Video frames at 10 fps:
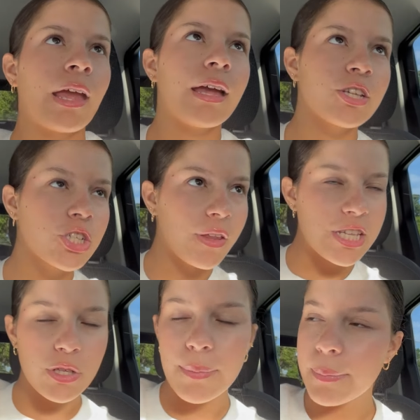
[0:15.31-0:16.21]
So
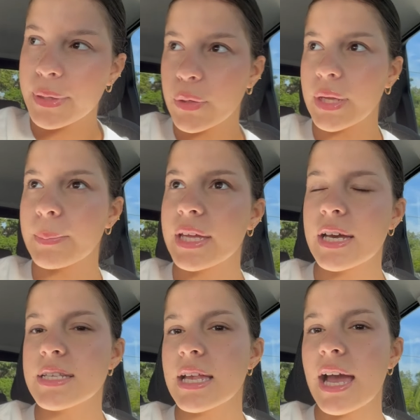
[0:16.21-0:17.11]
that's what I'm gonna be doing
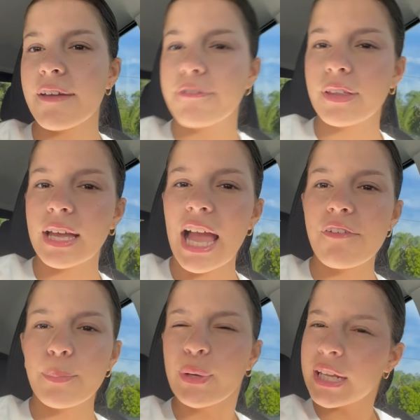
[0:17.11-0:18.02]
because I feel like I have
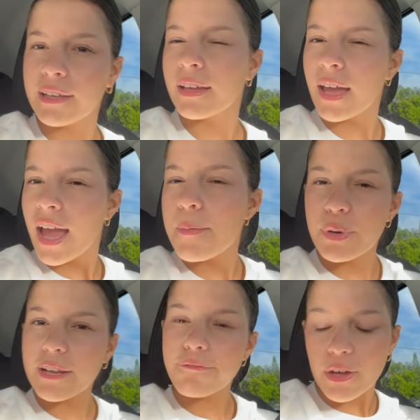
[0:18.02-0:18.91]
a pretty
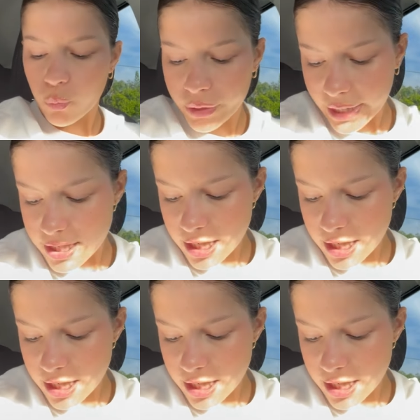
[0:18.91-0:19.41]
fun week.